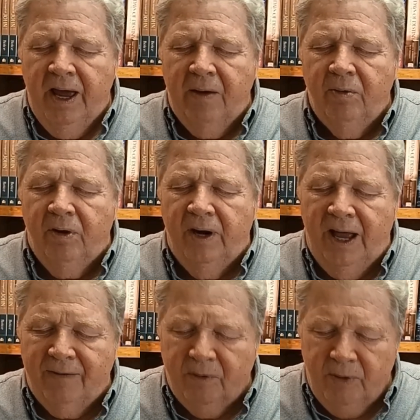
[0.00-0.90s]
And we're going to
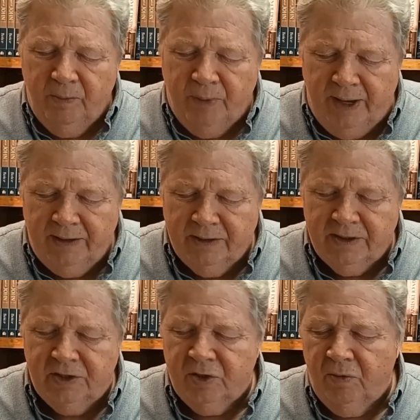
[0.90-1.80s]
have a repentant
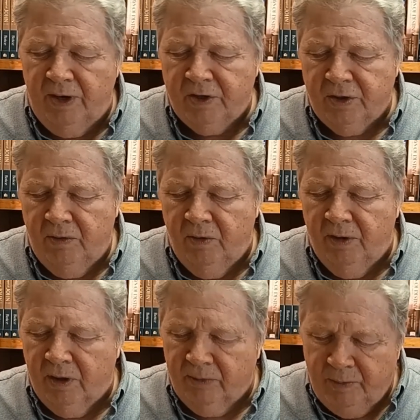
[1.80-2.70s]
situation. We're
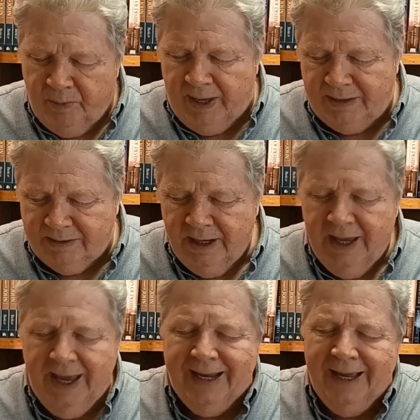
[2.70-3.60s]
going to repent
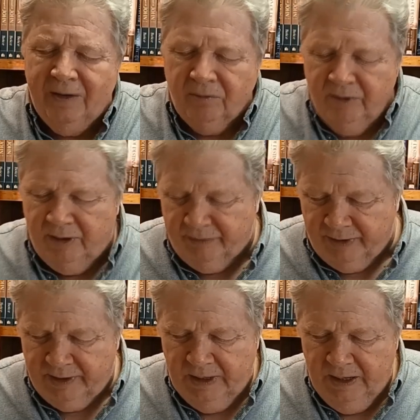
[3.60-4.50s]
and get rid of
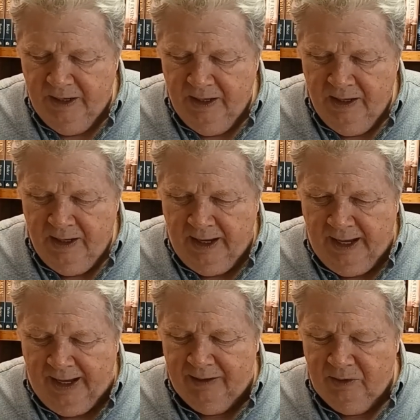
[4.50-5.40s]
it. Thank
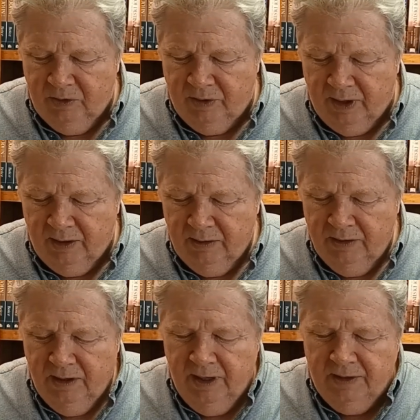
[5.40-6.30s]
you. Hallelujah.
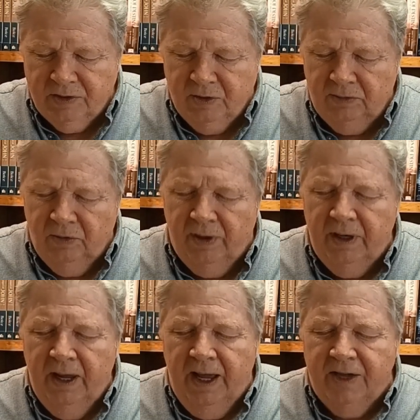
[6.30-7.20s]
And so,
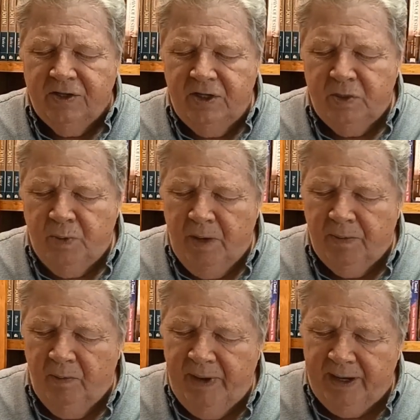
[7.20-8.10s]
Lord, as these
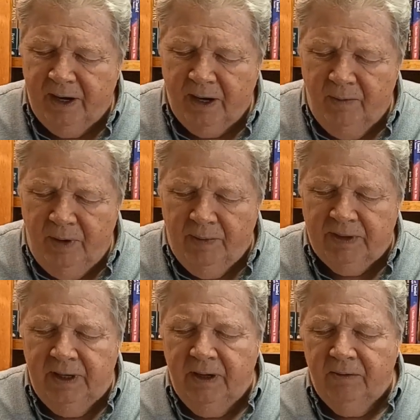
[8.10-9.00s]
people make a commitment
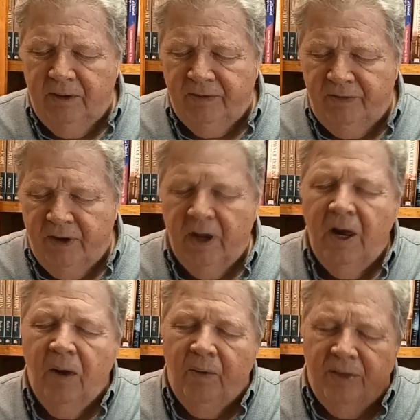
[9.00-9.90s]
to get rid of fear,
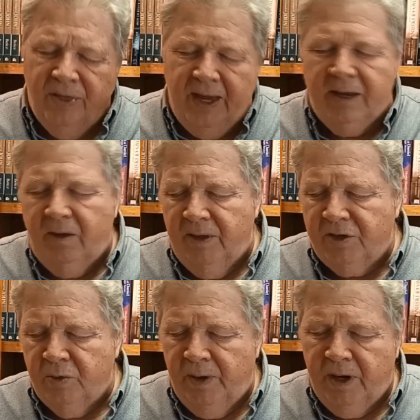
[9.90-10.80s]
we thank you
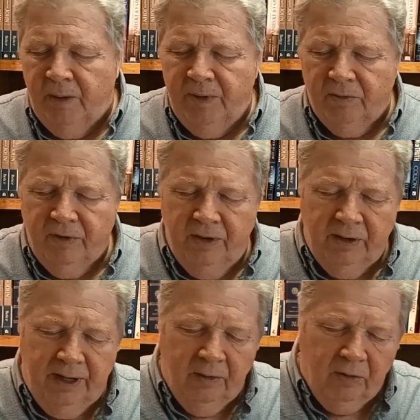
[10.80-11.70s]
that you're becoming thank
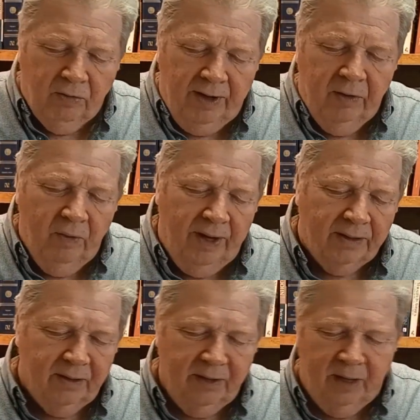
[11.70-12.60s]
real in a greater way
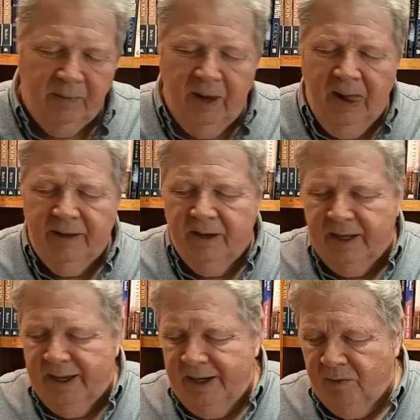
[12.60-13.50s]
to them. They're
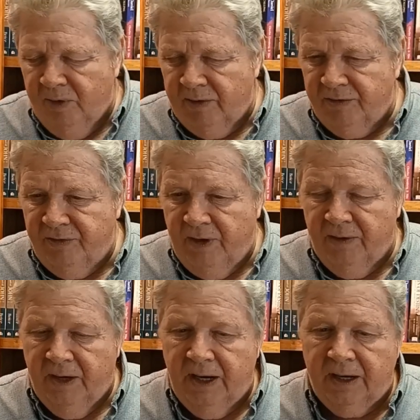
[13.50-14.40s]
getting rid of fear.
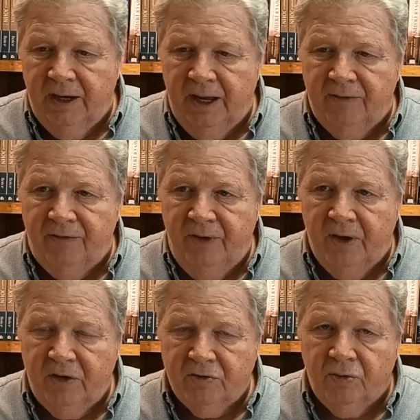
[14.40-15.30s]
They're not going to have
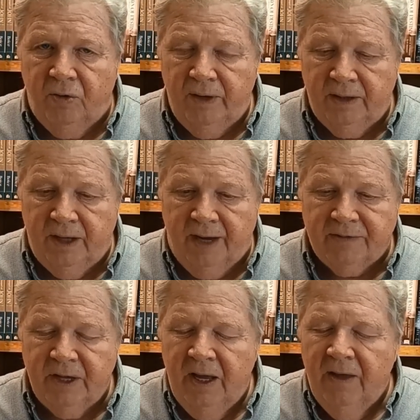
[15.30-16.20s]
fear control their
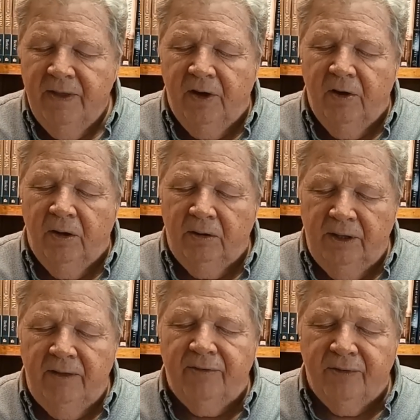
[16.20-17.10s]
lives. Thank They're going to
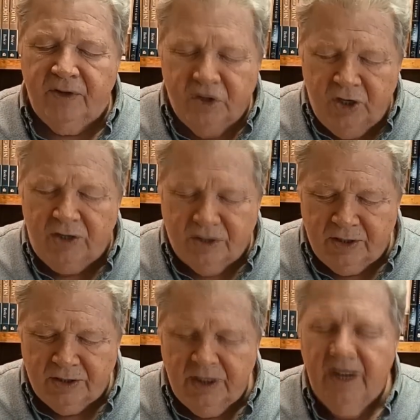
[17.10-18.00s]
live for
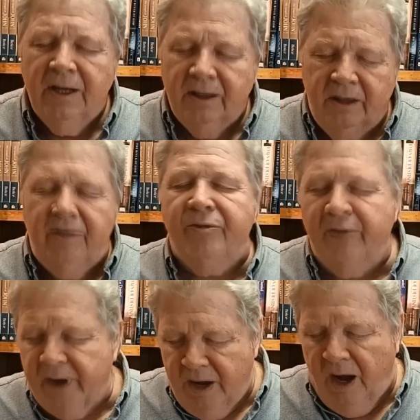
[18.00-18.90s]
Jesus, live
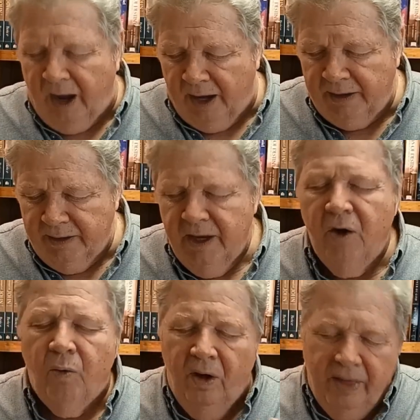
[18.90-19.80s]
for God
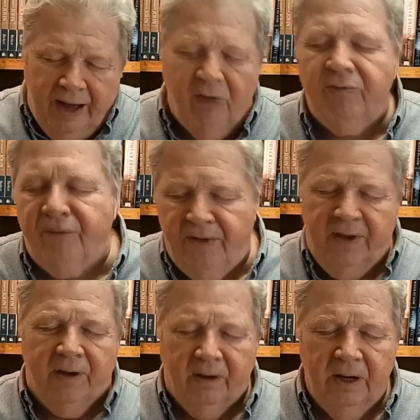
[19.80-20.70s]
without
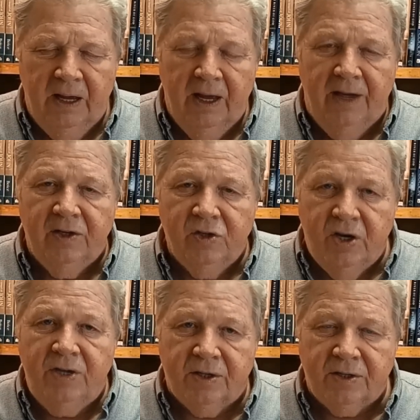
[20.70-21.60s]
fear. In
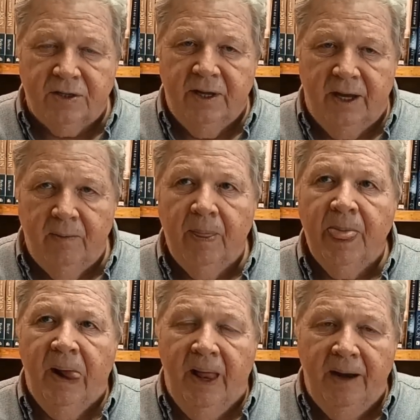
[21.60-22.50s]
Jesus' name,
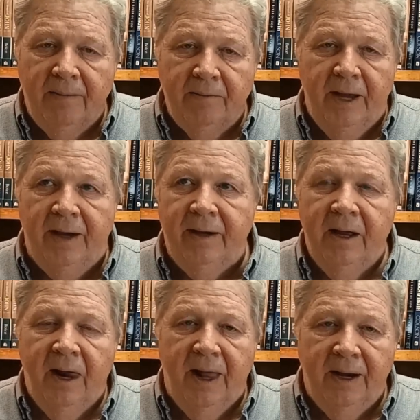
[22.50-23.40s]

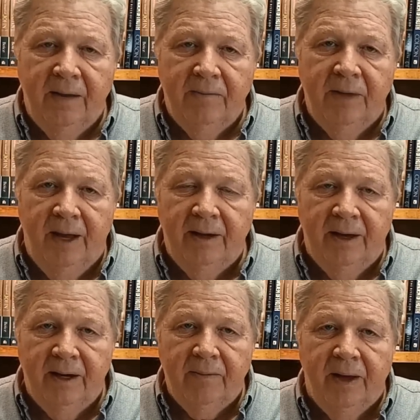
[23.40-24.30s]
amen, and amen
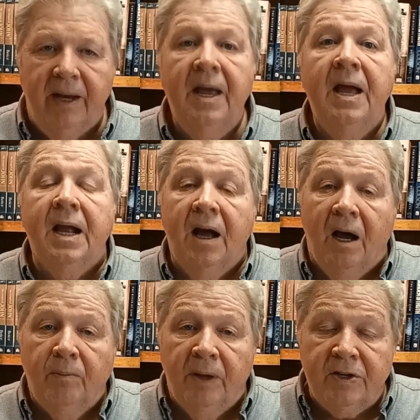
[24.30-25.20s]
and amen.
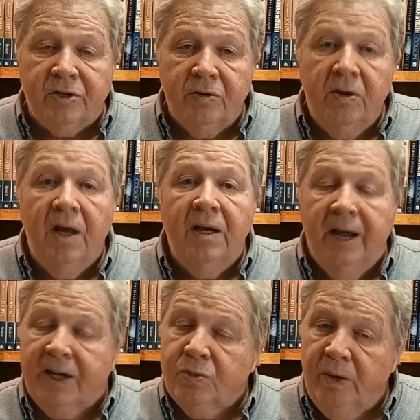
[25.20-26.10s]
God bless you.
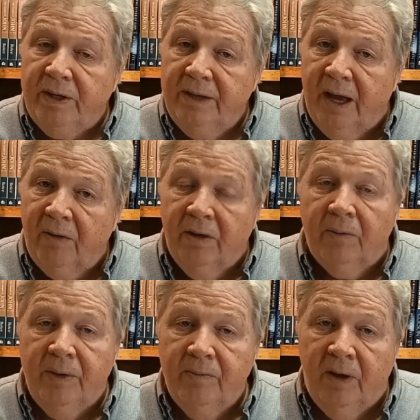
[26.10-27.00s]
Next week now,
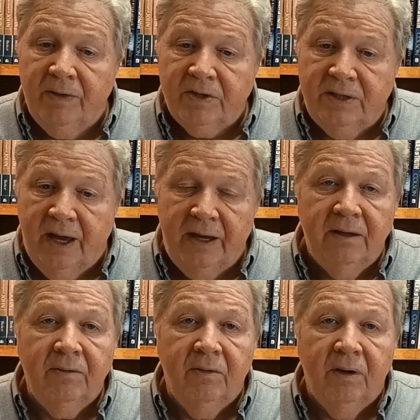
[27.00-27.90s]
it'll be Mother's
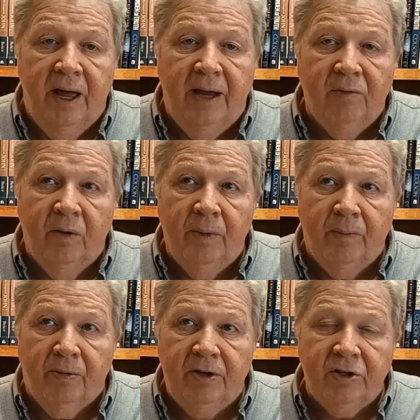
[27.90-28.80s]
Day, and we'll be
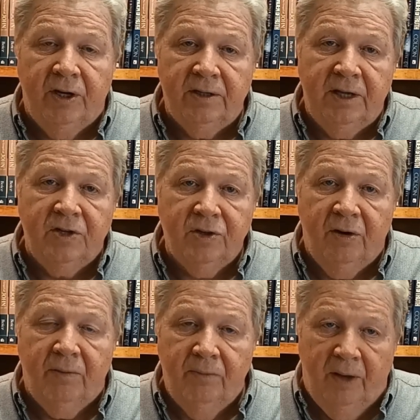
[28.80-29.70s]
preaching and teaching
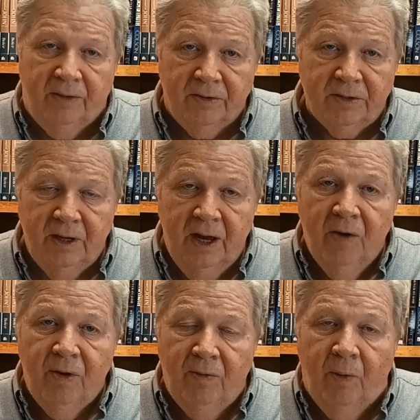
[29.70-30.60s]
on mothers.
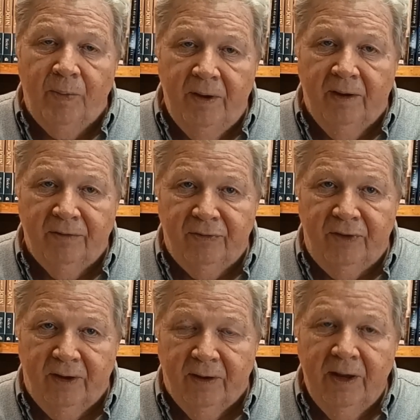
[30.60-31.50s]
We won't be on
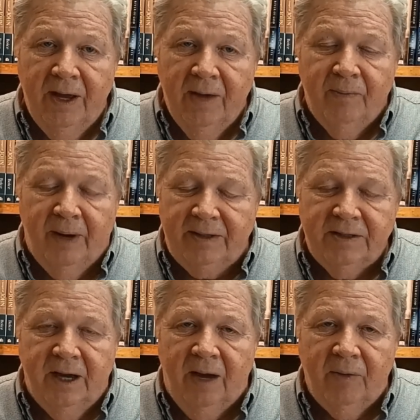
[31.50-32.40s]
fear,
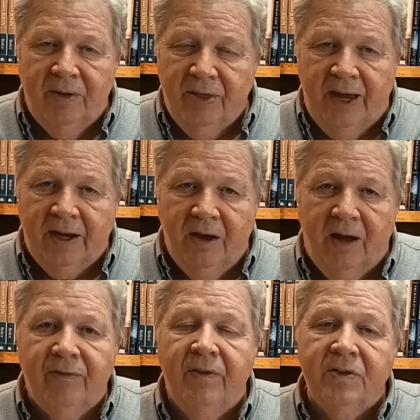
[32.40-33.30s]
but uh, we thank
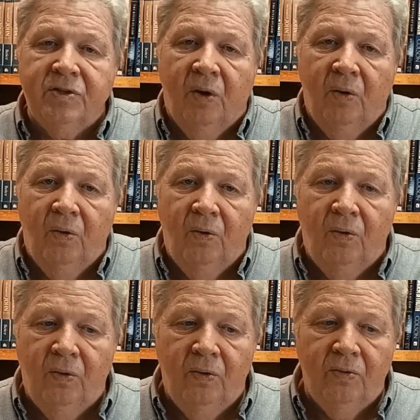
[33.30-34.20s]
God for this
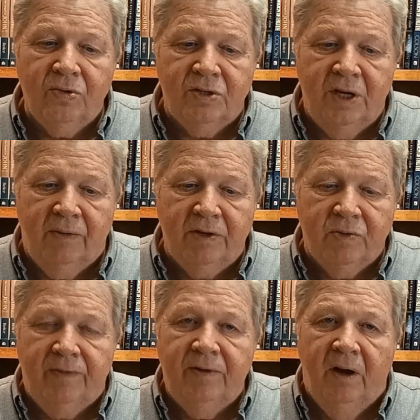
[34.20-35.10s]
whole
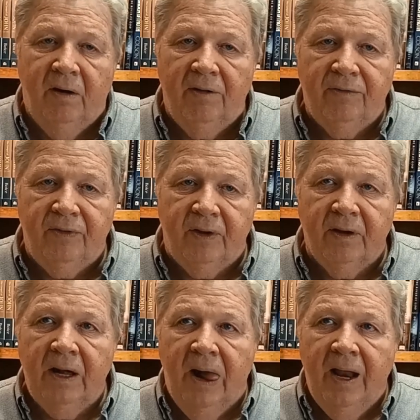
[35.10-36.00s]
series we've done on fear.